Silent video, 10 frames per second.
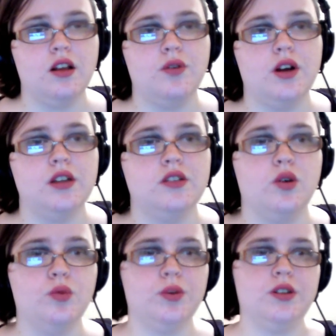advice
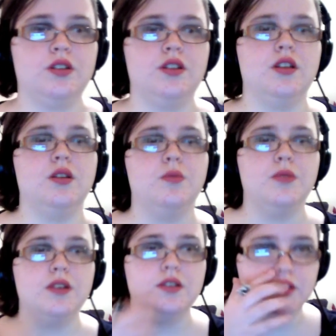always to them
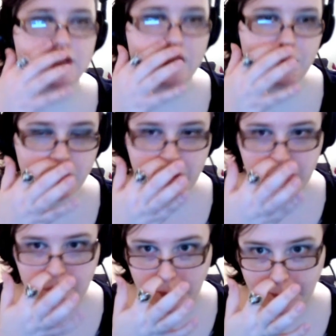is the same every
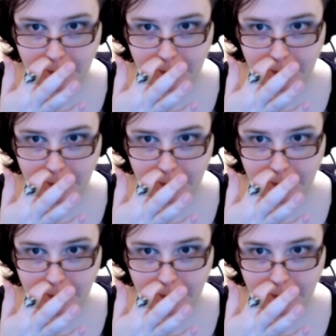single